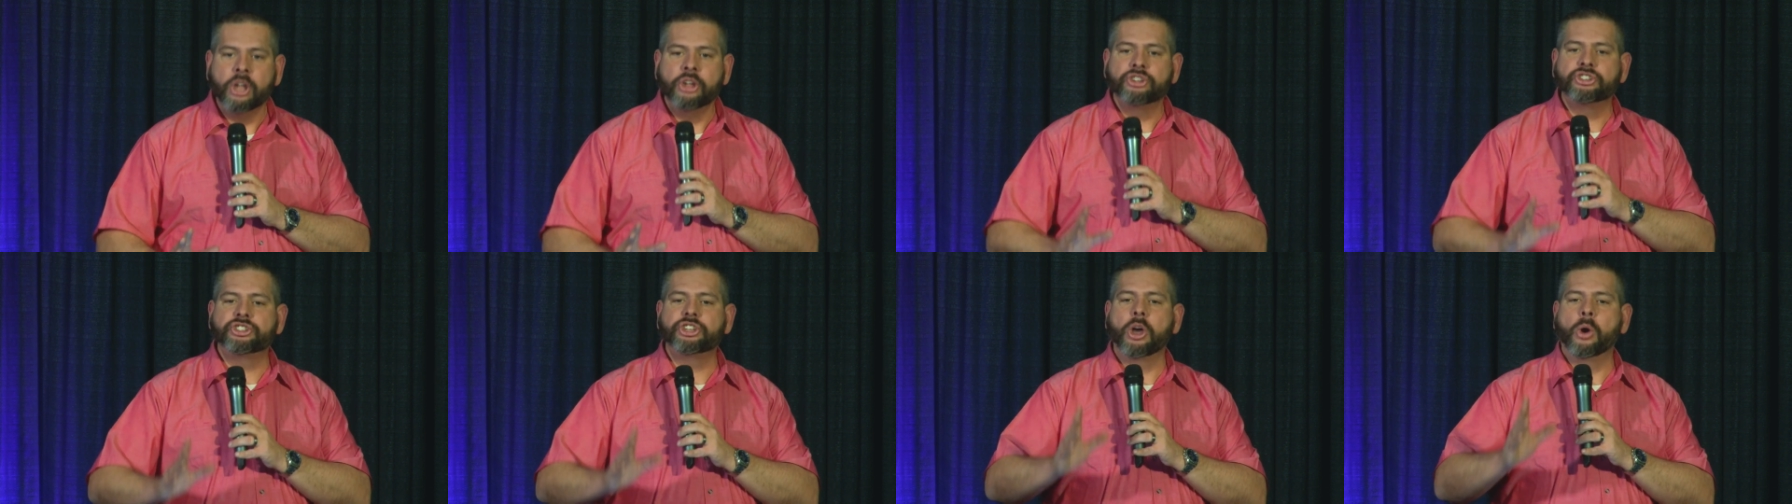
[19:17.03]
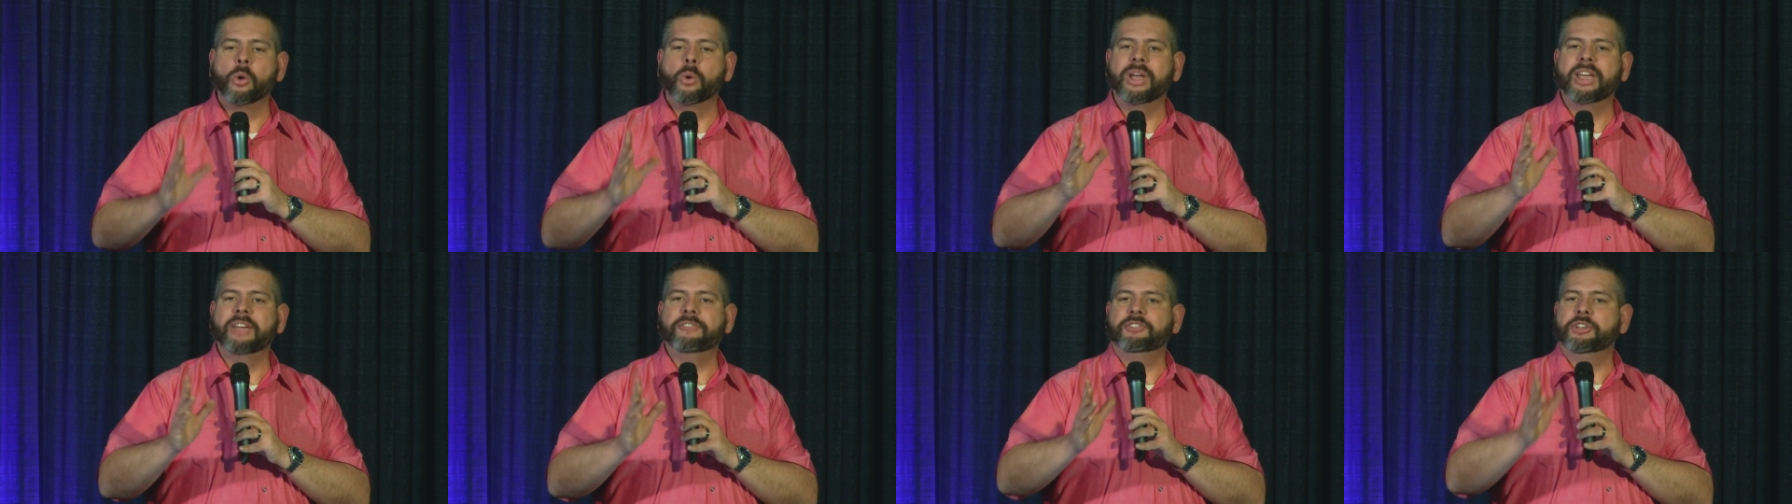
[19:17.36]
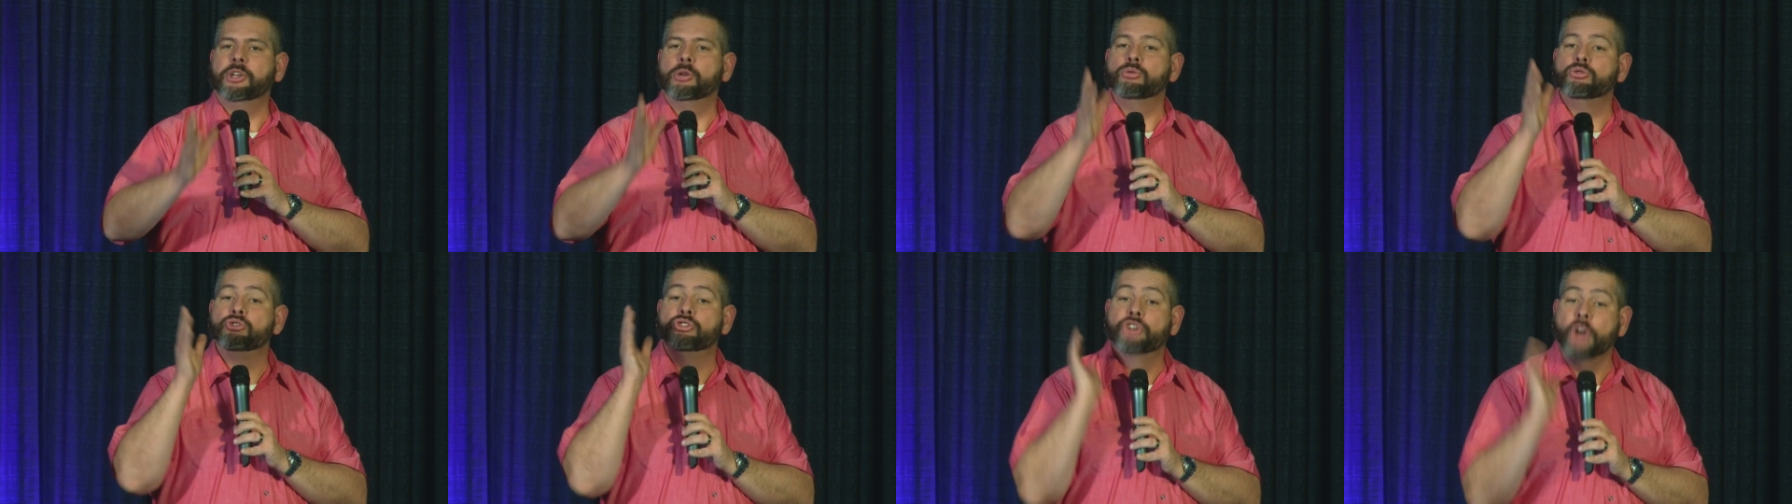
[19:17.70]
So if
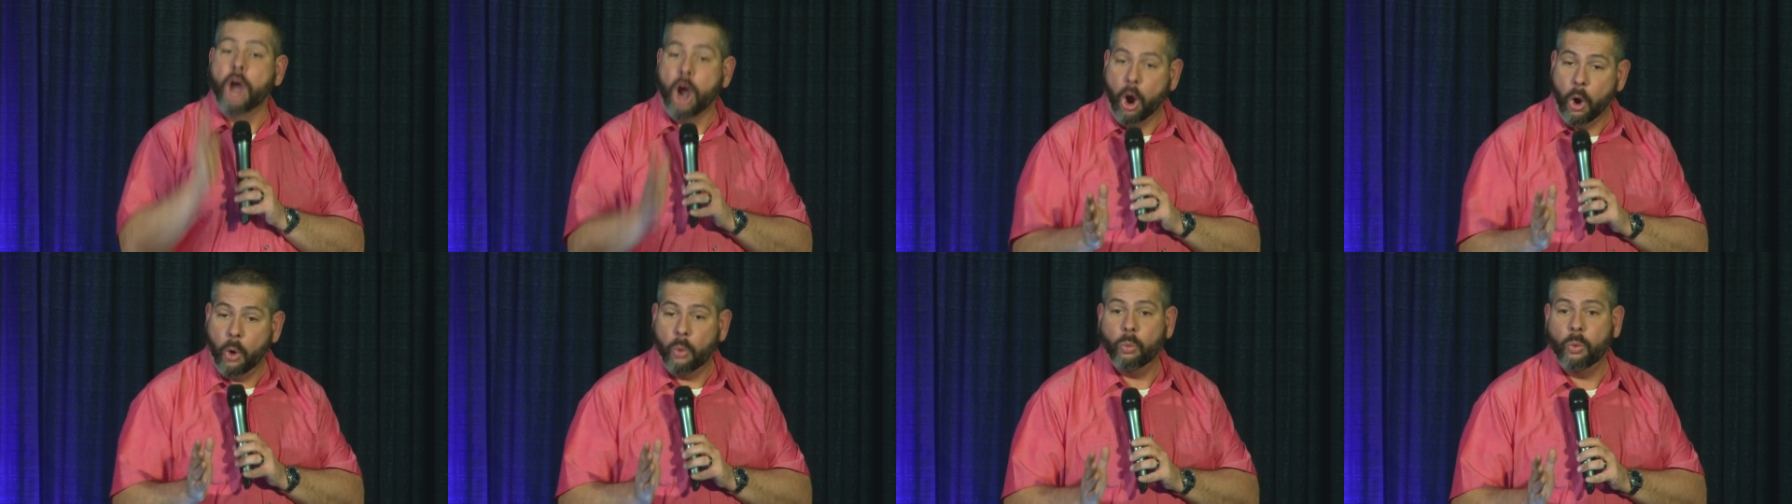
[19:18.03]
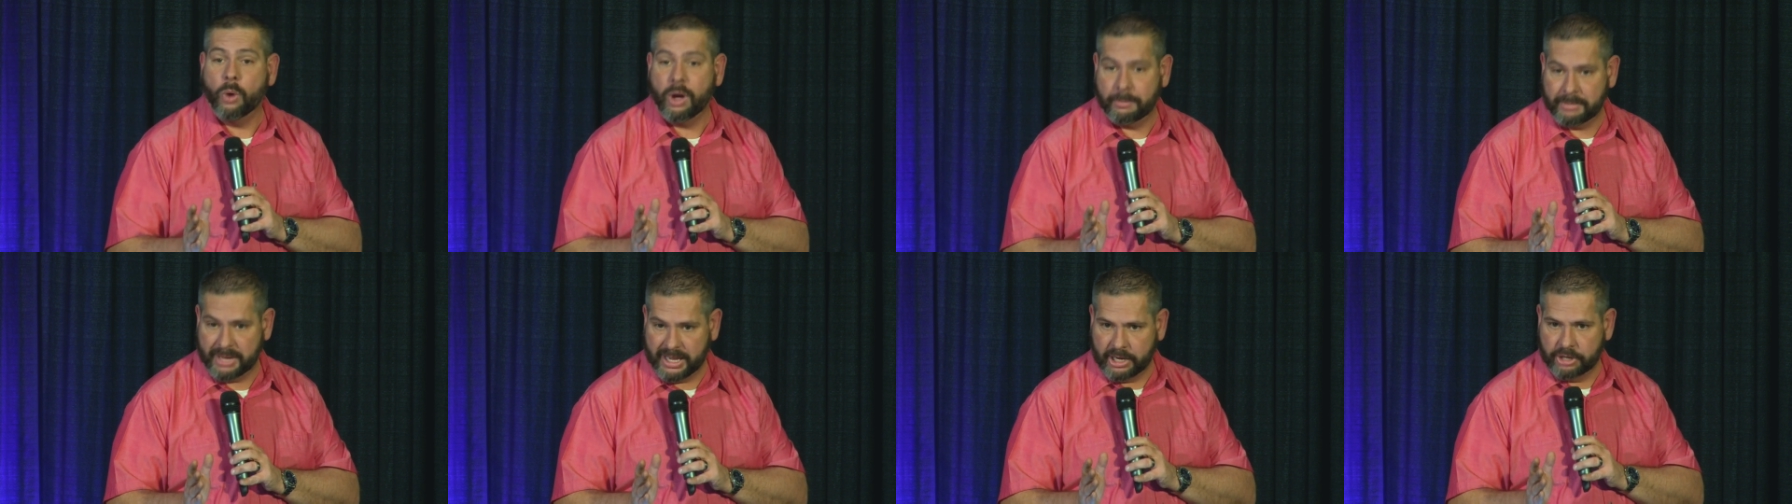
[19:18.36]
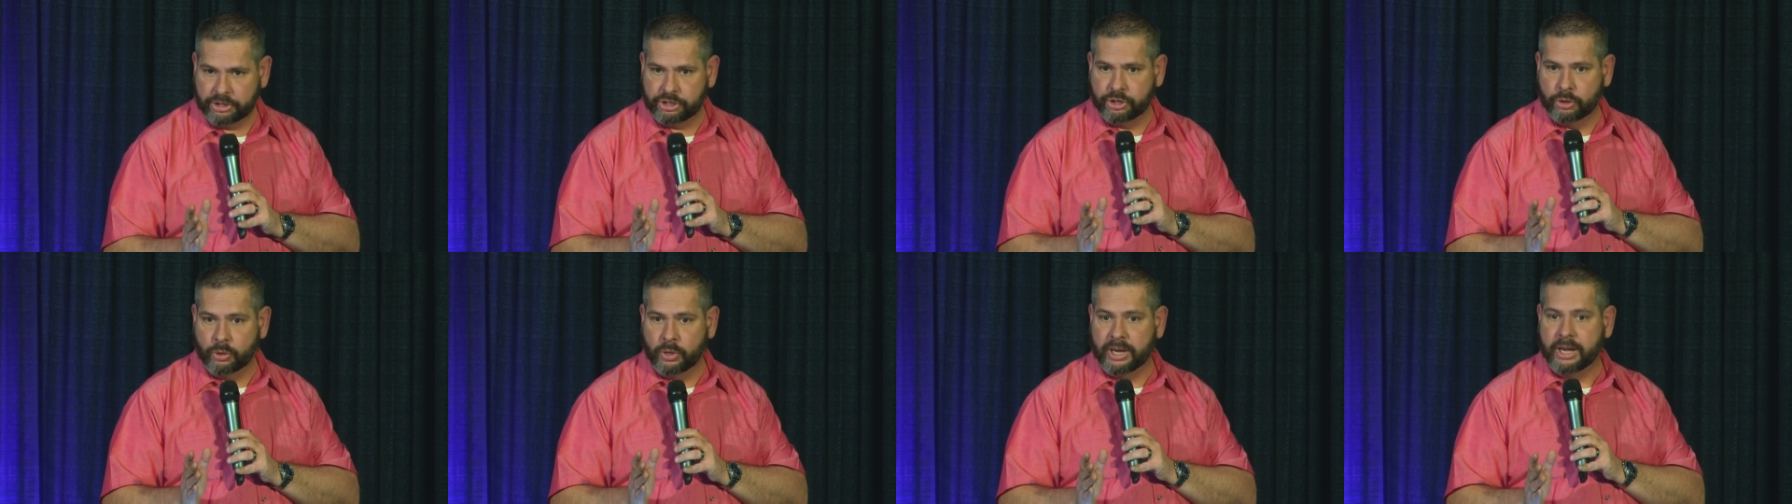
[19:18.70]
you don't want me
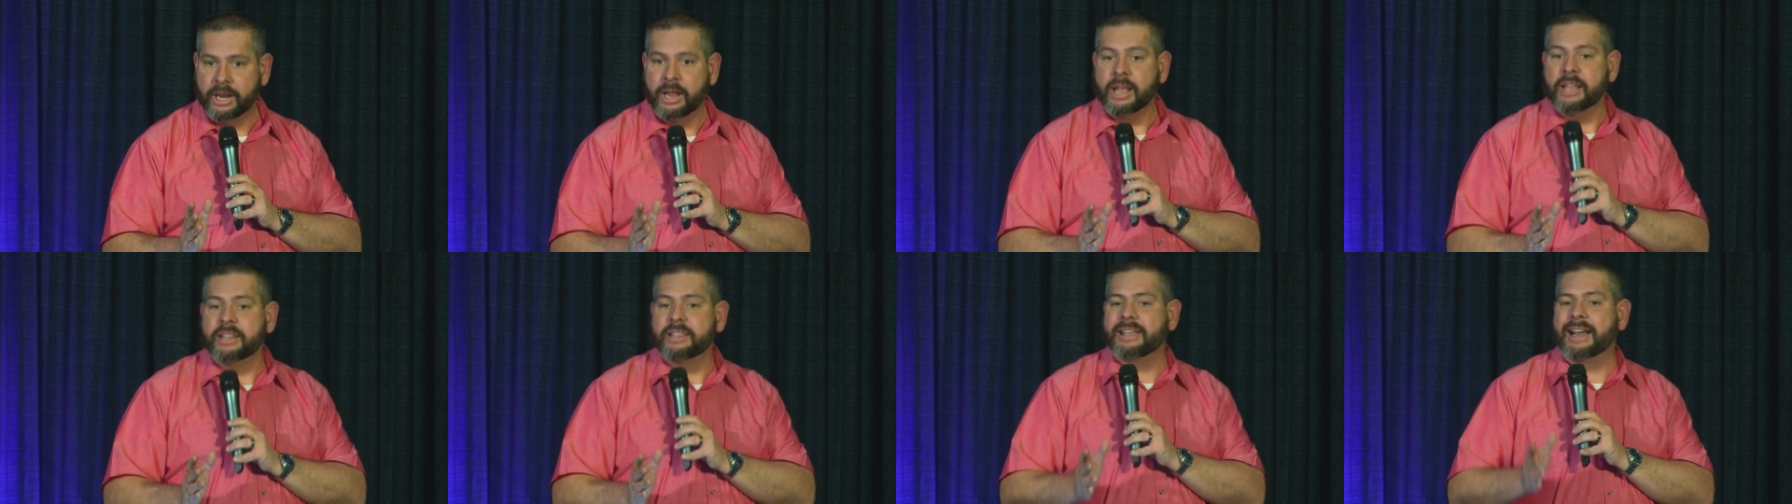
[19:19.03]
to do it,